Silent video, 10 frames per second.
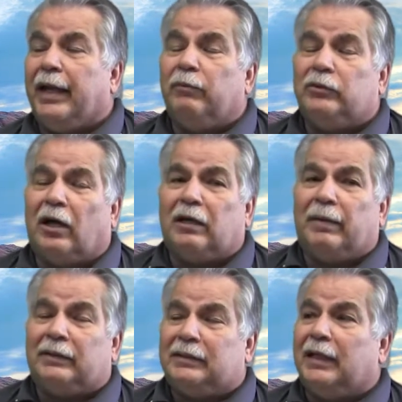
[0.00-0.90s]
and we'll talk
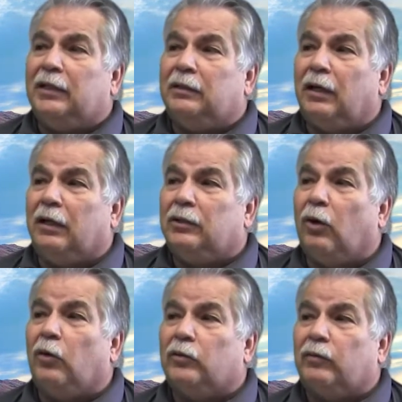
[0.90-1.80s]
about setting
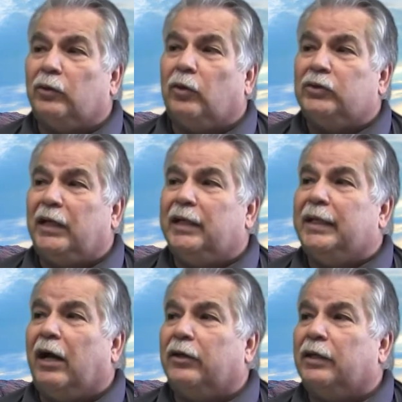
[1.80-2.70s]
goals for a goal
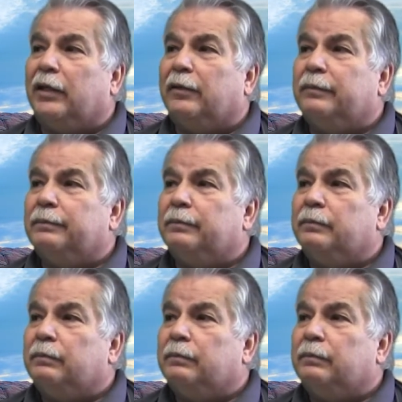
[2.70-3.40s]
setting calculator.